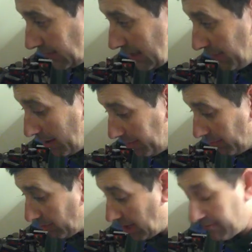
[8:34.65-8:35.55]
I'm going to be
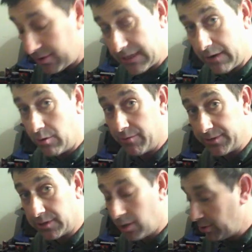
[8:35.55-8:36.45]
real careful because I don't know if
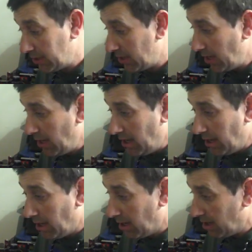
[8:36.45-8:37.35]
it's loaded.
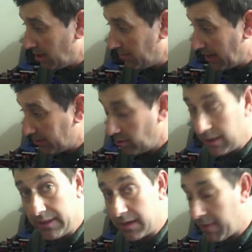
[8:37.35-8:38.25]
I don't know
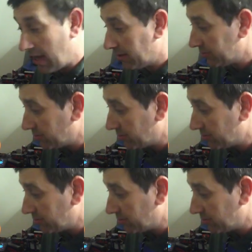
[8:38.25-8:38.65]
anything about it.